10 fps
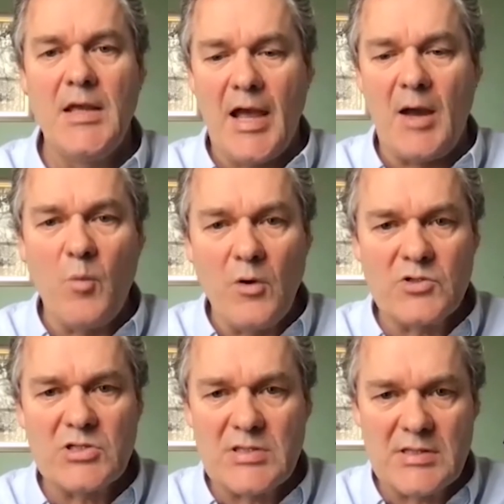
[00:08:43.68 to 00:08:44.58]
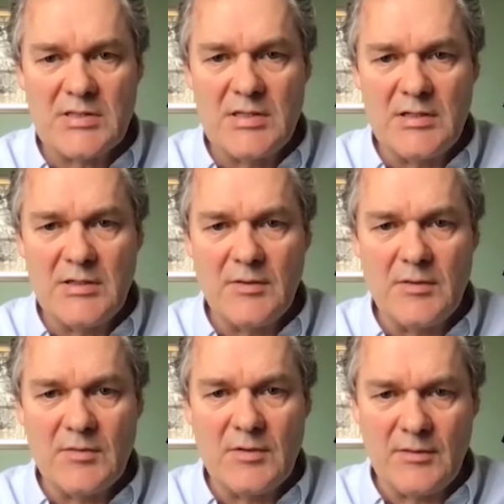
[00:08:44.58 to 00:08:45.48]
And once
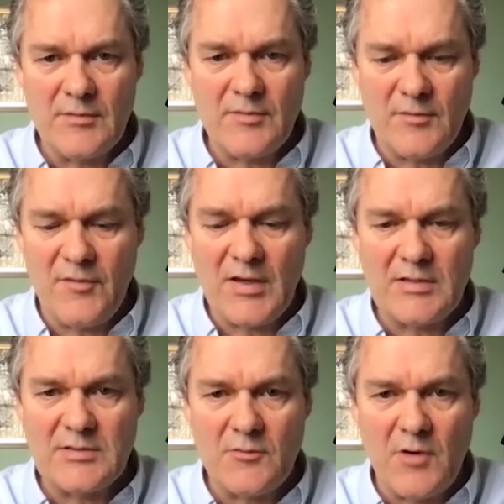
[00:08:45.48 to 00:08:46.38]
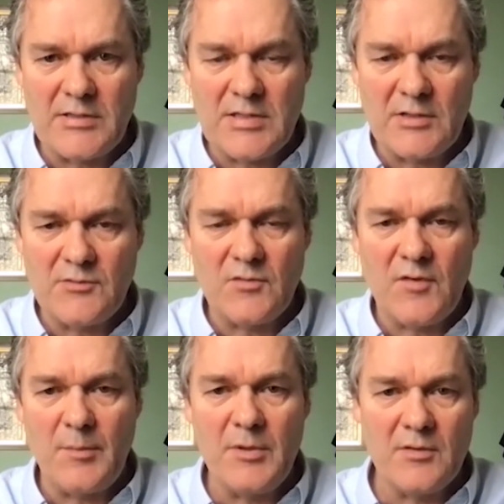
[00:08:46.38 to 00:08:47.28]
the fig is in the right stage of
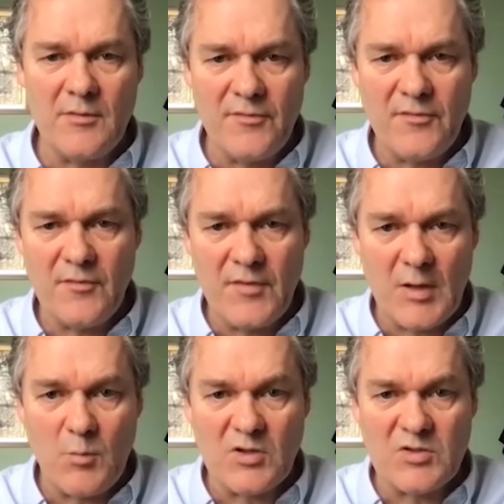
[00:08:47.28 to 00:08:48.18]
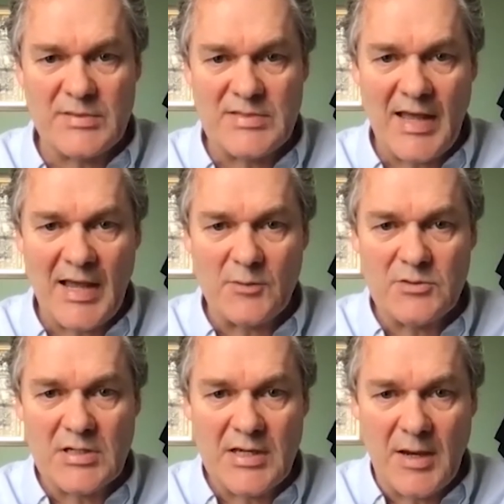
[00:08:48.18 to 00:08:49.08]
development, the fig wasp is allowed
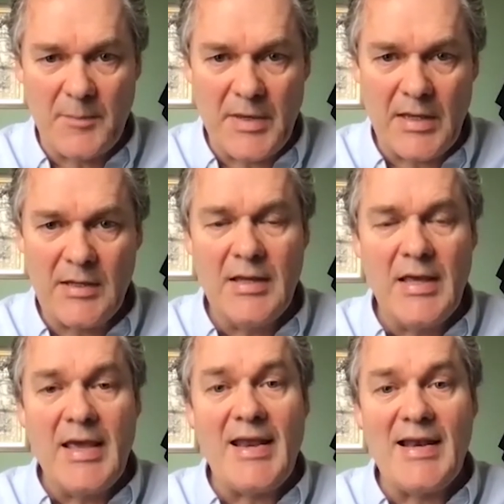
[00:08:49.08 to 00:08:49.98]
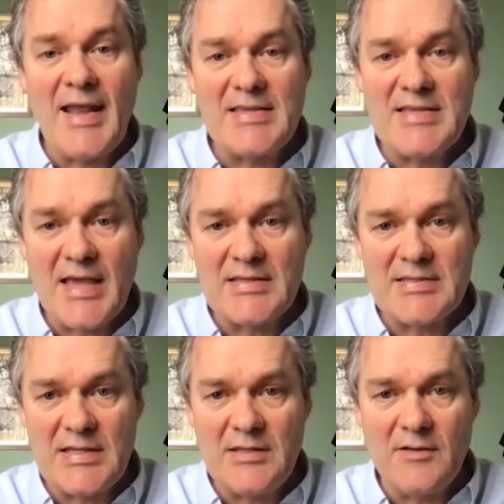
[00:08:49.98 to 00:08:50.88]
to come in. It lays eggs
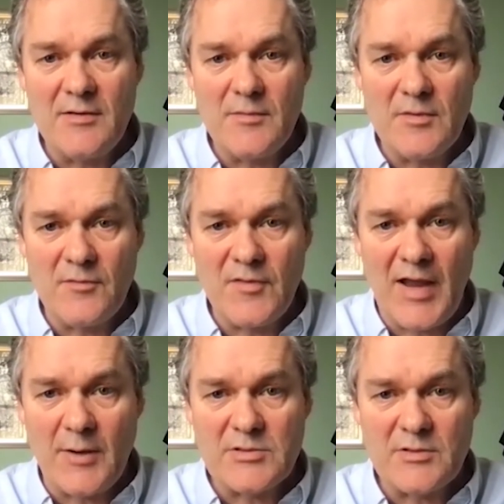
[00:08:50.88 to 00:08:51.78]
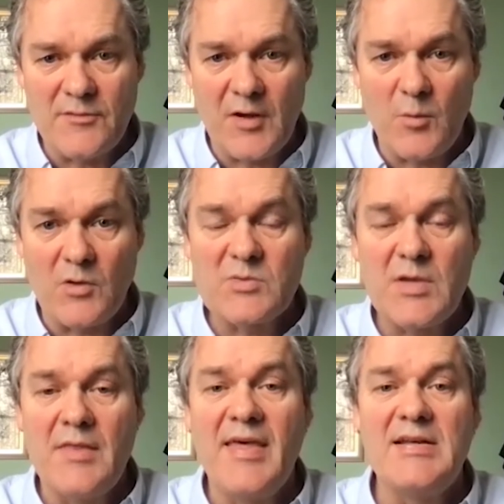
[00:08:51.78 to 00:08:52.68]
in the flowers of the fig wasp
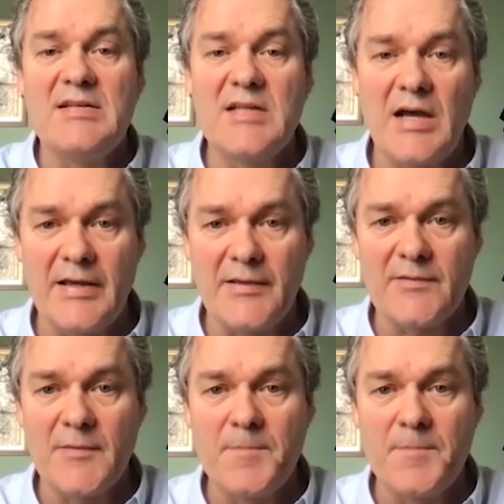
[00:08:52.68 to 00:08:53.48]
and then dies.